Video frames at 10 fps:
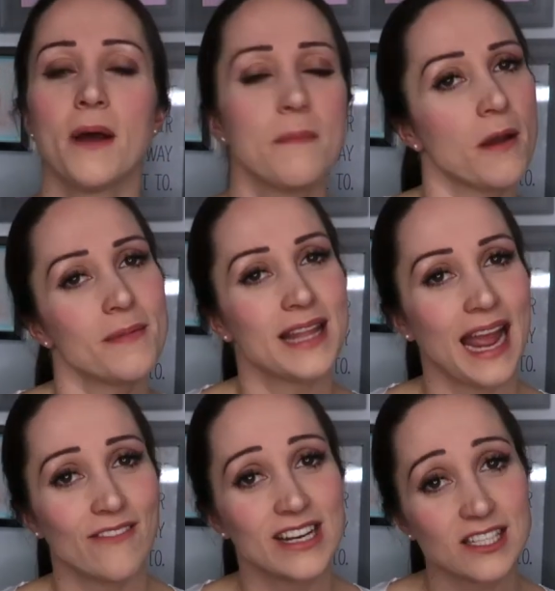but at the moment they
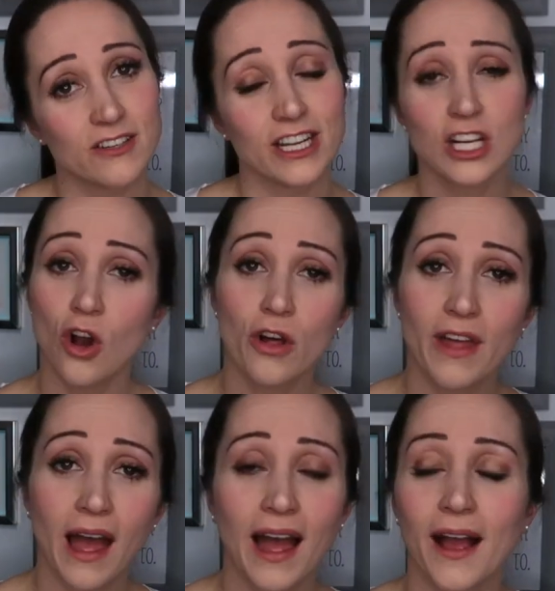haven't necessarily got
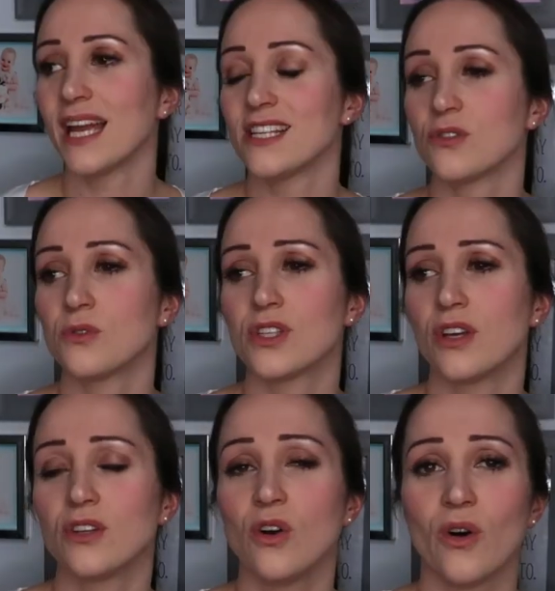that. It's
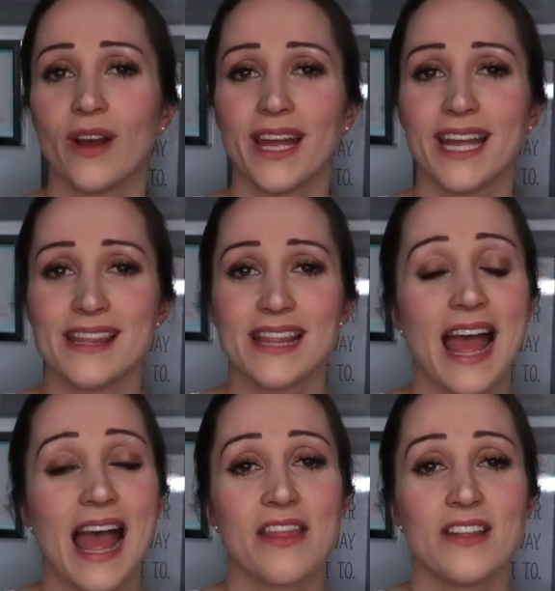also got in
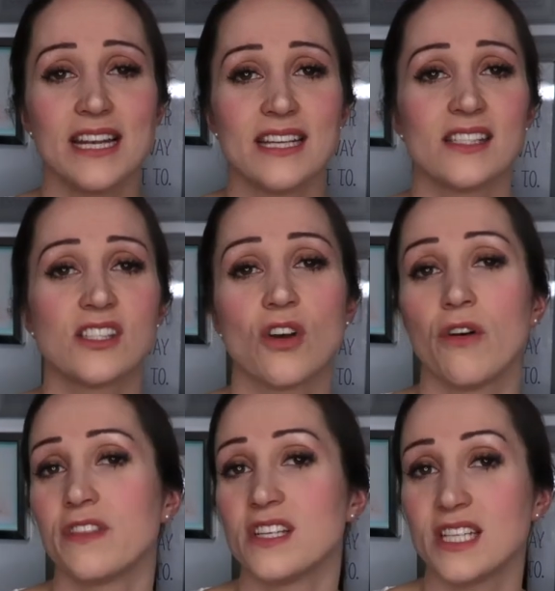there the lists
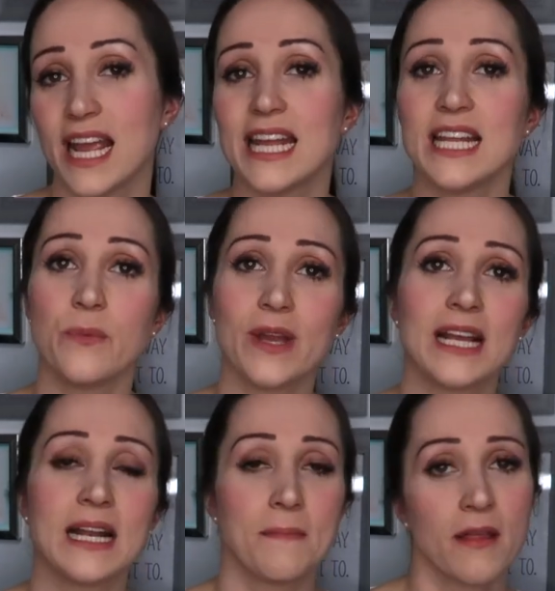of the daily,
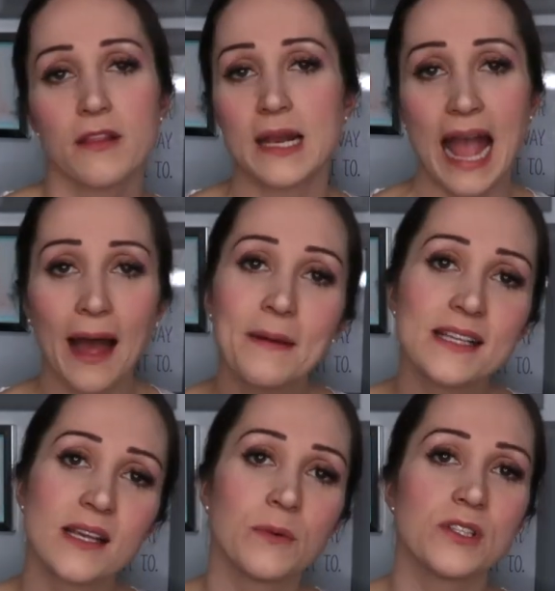weekly, monthly
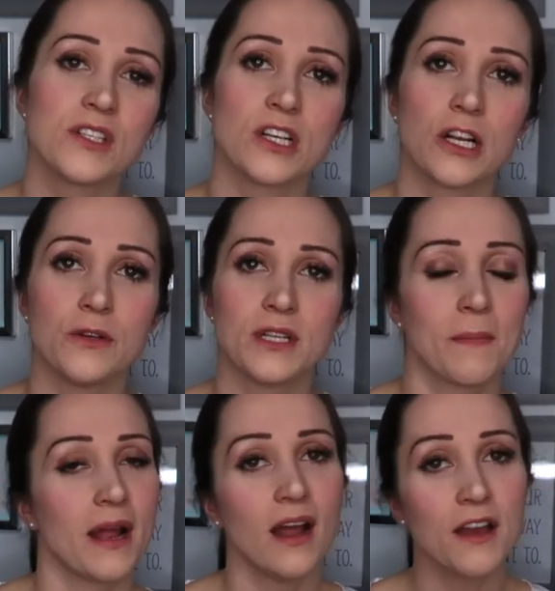habits I wanted to include
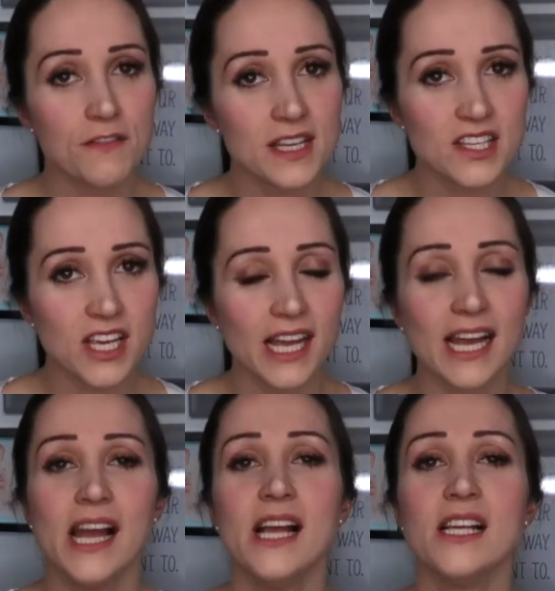in my life this year,